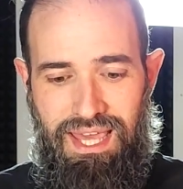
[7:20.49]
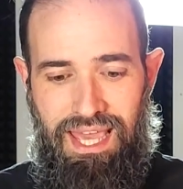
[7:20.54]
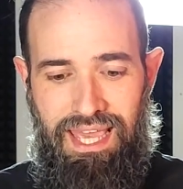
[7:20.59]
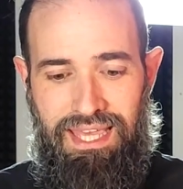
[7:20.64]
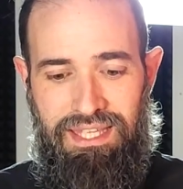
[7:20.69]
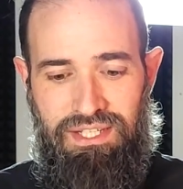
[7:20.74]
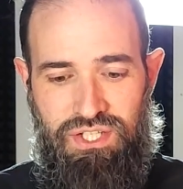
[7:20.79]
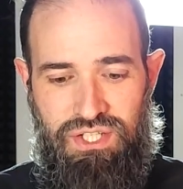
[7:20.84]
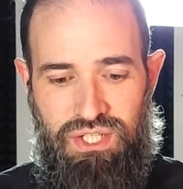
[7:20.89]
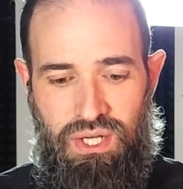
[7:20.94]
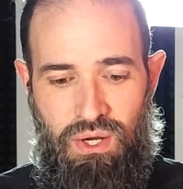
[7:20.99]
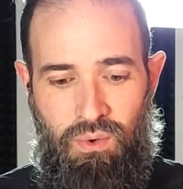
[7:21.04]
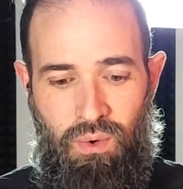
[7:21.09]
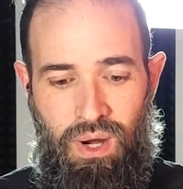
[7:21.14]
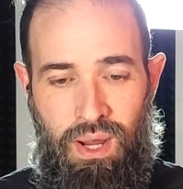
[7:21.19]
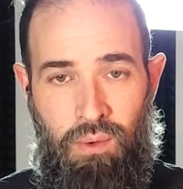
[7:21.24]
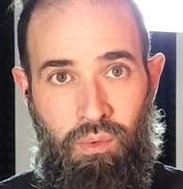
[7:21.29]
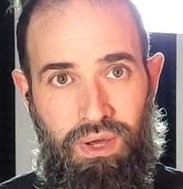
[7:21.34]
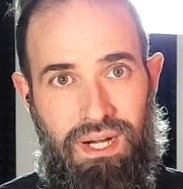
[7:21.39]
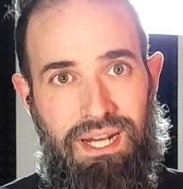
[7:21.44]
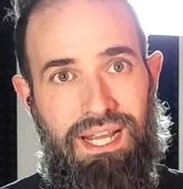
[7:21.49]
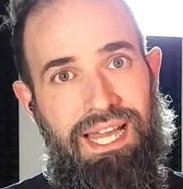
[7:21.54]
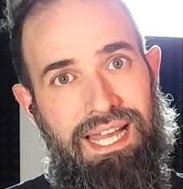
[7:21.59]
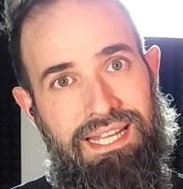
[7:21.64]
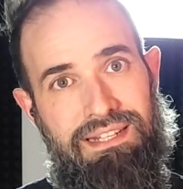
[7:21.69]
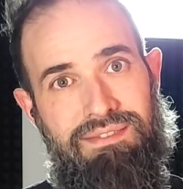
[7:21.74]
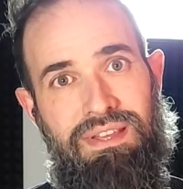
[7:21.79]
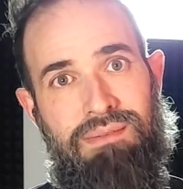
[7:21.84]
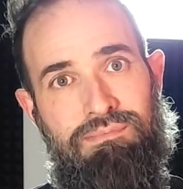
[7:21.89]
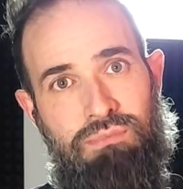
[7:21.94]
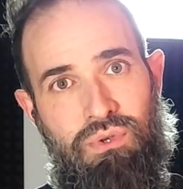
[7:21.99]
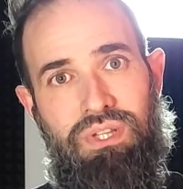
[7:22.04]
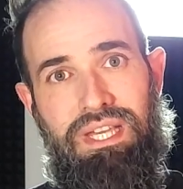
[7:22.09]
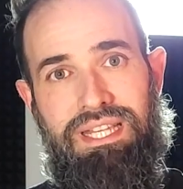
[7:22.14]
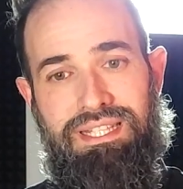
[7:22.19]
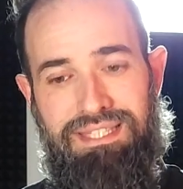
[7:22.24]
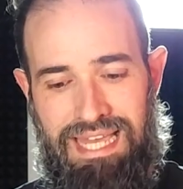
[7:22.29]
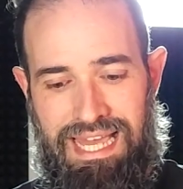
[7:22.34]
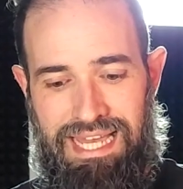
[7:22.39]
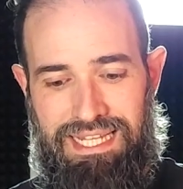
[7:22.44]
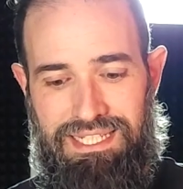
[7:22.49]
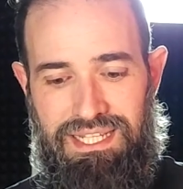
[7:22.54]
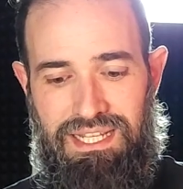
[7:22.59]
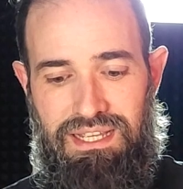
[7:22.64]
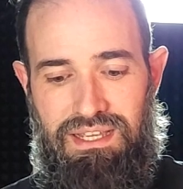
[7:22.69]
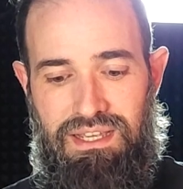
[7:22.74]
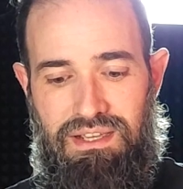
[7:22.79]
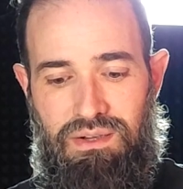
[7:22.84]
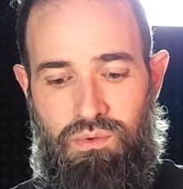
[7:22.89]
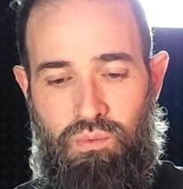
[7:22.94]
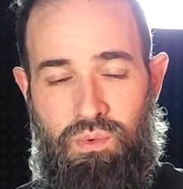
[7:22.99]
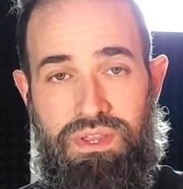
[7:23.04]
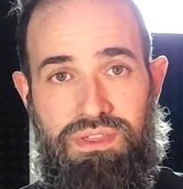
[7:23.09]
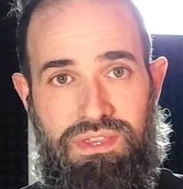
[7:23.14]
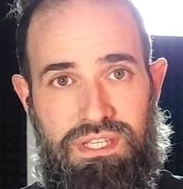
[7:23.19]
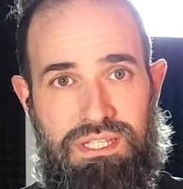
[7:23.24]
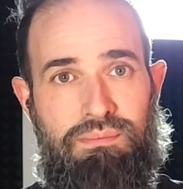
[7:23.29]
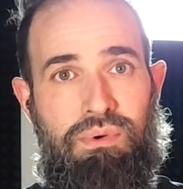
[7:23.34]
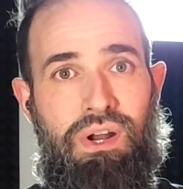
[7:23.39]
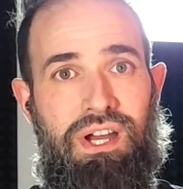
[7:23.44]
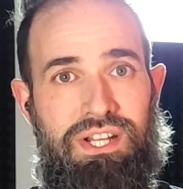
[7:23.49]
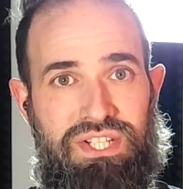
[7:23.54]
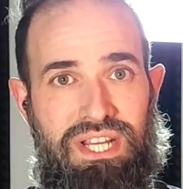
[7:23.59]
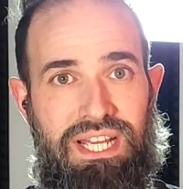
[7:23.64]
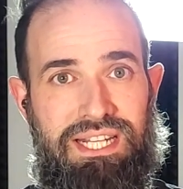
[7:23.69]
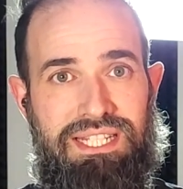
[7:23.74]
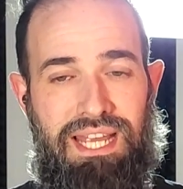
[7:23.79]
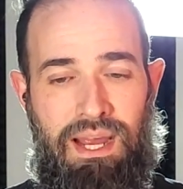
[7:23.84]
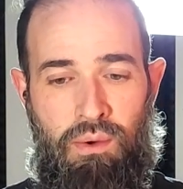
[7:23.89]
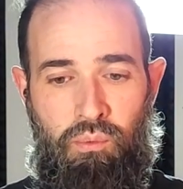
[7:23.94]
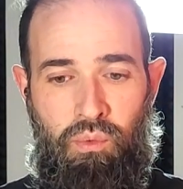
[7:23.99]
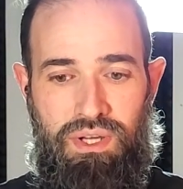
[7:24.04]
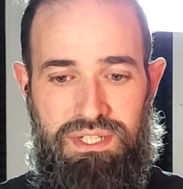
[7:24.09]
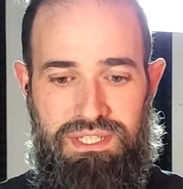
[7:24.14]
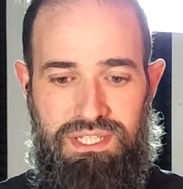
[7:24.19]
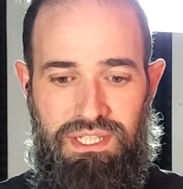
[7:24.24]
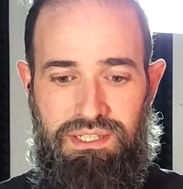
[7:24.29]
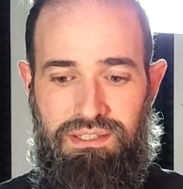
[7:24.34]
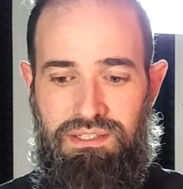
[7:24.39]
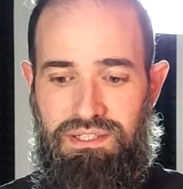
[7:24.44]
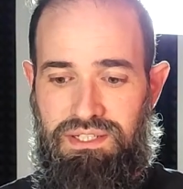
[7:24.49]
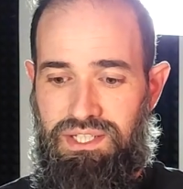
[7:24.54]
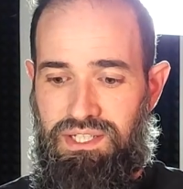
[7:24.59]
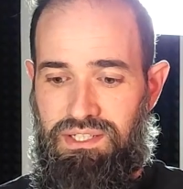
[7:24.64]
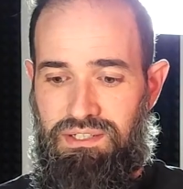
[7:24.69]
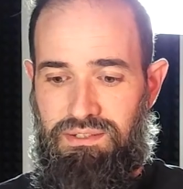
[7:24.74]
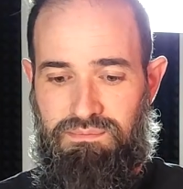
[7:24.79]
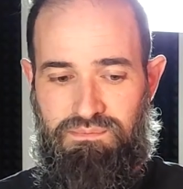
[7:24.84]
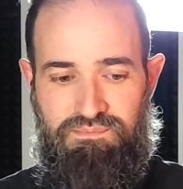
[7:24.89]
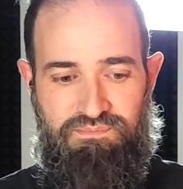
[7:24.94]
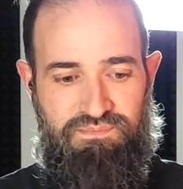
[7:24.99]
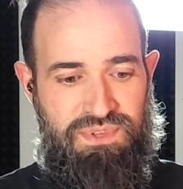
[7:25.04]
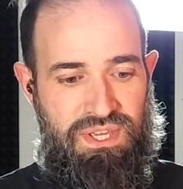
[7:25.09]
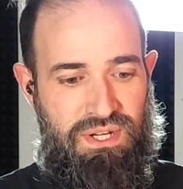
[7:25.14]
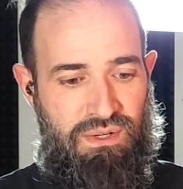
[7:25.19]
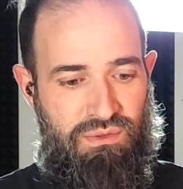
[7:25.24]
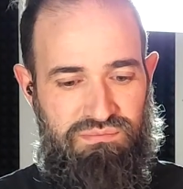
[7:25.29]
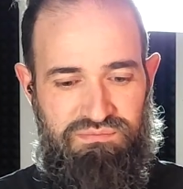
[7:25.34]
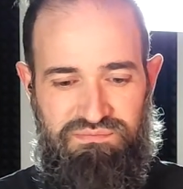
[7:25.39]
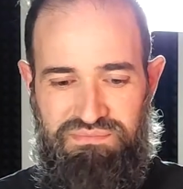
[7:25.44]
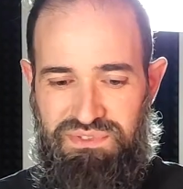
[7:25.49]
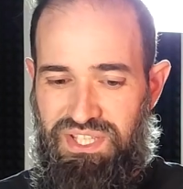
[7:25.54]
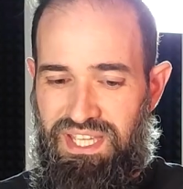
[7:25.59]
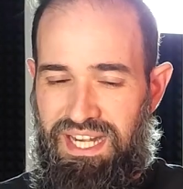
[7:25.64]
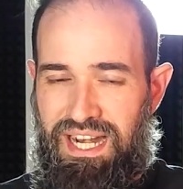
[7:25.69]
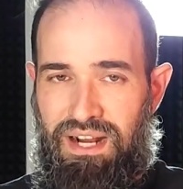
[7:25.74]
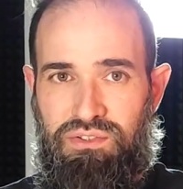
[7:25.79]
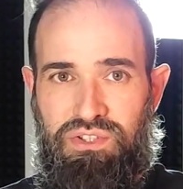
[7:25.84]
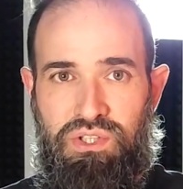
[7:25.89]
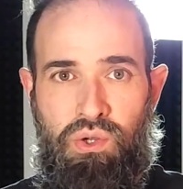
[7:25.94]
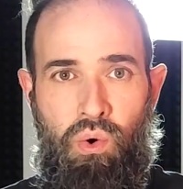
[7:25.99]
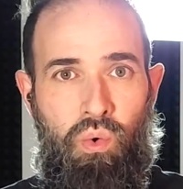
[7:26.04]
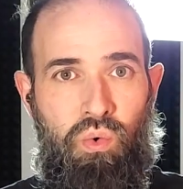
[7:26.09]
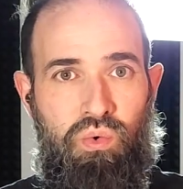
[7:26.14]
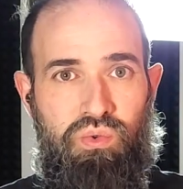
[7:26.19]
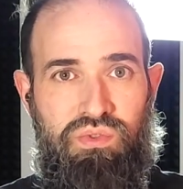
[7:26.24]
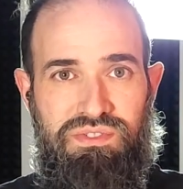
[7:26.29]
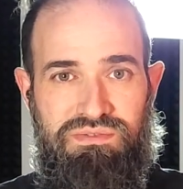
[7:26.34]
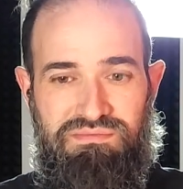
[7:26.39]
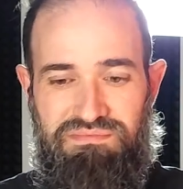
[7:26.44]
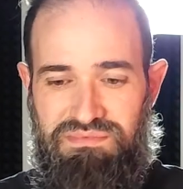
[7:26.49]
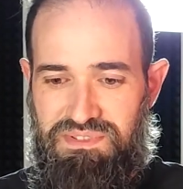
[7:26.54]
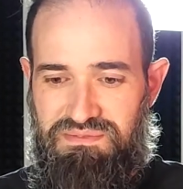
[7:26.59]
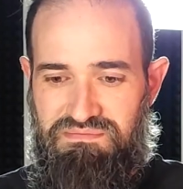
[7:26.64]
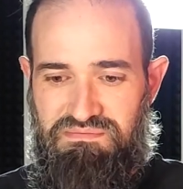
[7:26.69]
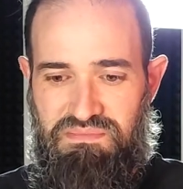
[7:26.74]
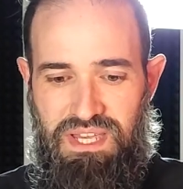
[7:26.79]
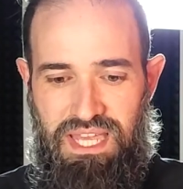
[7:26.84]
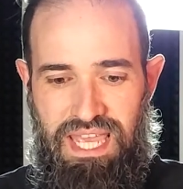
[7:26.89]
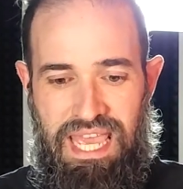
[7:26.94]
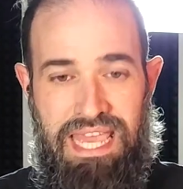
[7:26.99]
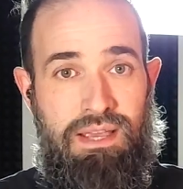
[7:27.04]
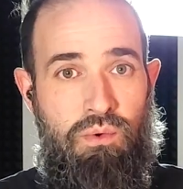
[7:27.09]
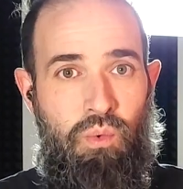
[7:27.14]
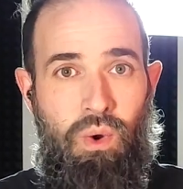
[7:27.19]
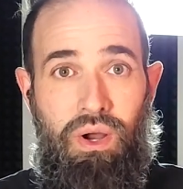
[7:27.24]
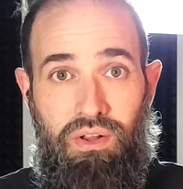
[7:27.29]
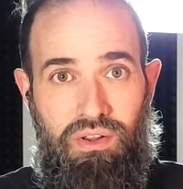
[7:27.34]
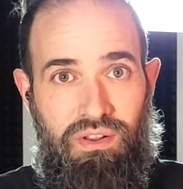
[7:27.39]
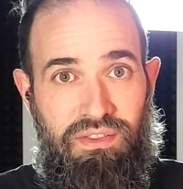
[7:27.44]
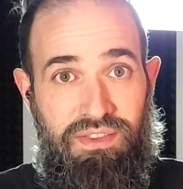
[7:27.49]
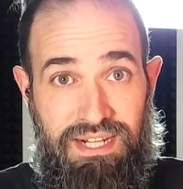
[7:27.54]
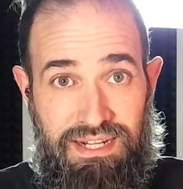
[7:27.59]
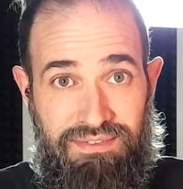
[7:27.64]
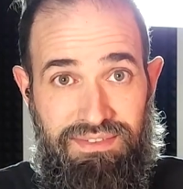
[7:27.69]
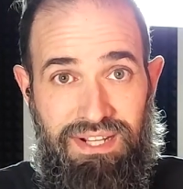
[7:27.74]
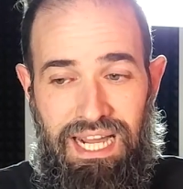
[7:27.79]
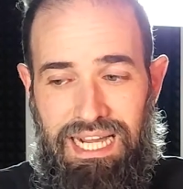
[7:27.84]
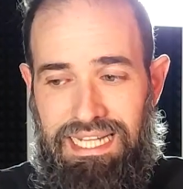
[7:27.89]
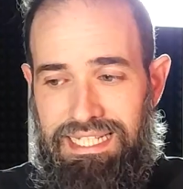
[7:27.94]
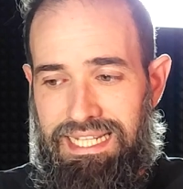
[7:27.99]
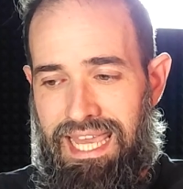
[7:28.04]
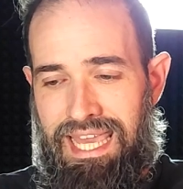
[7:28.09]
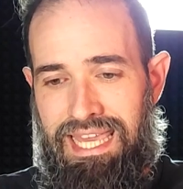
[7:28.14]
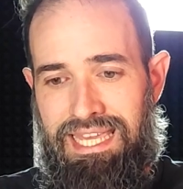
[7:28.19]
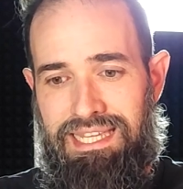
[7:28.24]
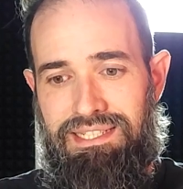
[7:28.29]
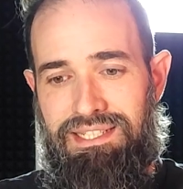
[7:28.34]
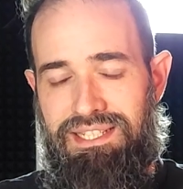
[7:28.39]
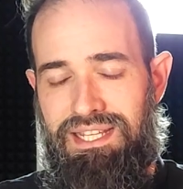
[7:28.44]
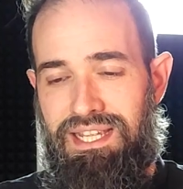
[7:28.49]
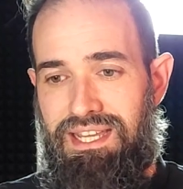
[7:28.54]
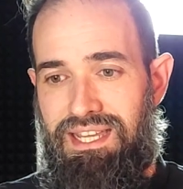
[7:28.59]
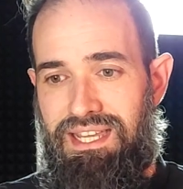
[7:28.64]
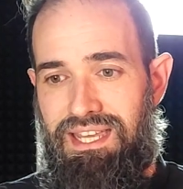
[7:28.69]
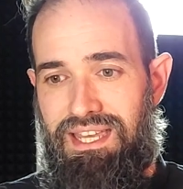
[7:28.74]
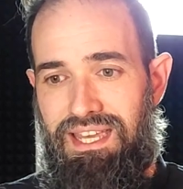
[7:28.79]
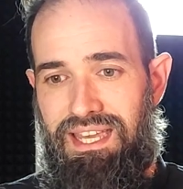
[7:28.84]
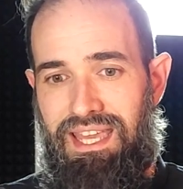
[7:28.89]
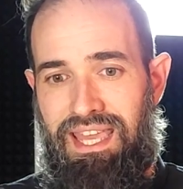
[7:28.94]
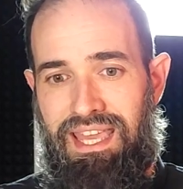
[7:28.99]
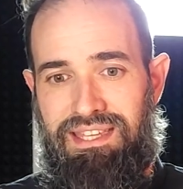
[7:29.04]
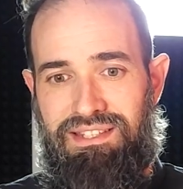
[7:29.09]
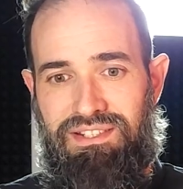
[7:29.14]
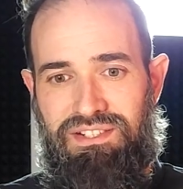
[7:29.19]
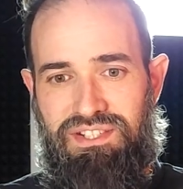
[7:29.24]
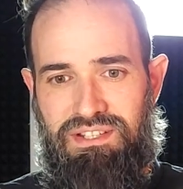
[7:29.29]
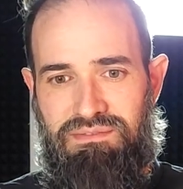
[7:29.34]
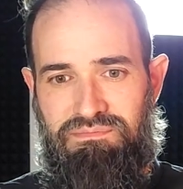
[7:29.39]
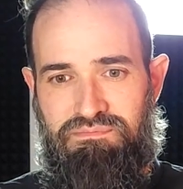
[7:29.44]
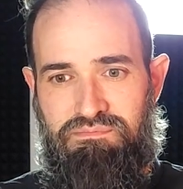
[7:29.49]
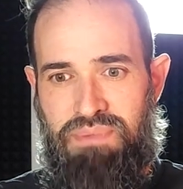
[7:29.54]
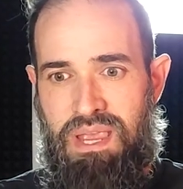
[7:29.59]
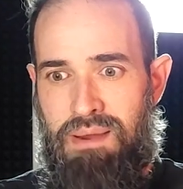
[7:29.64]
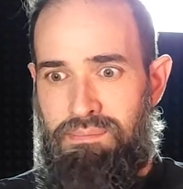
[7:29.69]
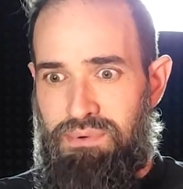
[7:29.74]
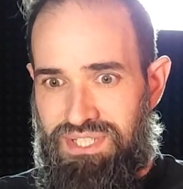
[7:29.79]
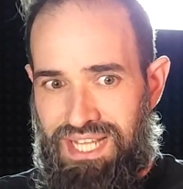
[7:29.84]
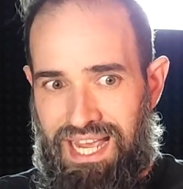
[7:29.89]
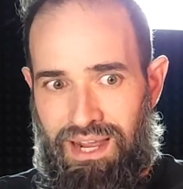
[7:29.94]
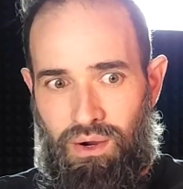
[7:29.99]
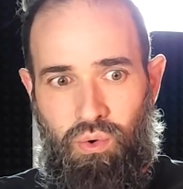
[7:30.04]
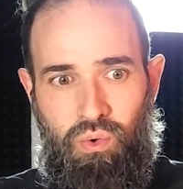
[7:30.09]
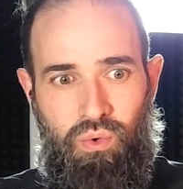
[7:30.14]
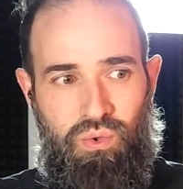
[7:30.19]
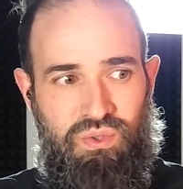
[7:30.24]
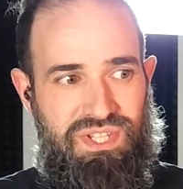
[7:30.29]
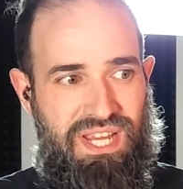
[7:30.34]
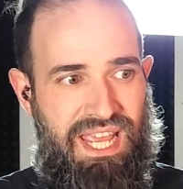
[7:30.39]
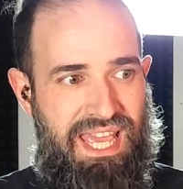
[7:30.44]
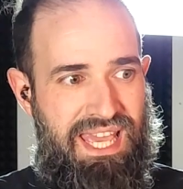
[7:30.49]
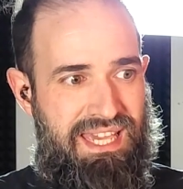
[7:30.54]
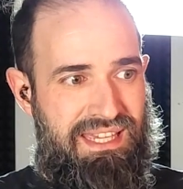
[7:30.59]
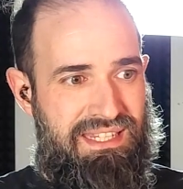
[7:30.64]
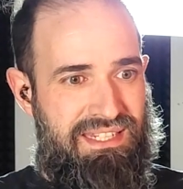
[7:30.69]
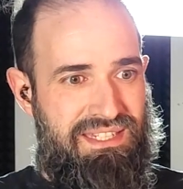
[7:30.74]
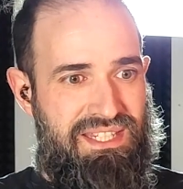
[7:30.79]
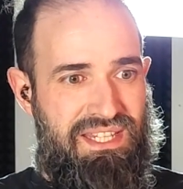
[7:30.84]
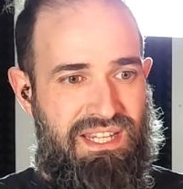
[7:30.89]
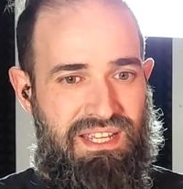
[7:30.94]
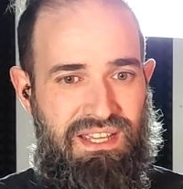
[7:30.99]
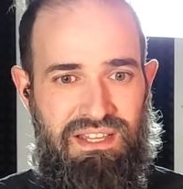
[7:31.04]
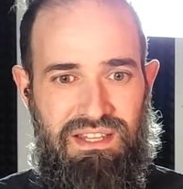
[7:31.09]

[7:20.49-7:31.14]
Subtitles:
And so I want to kind of emulate that with this project. I want to get out the old inkwell that I've got and paper towels and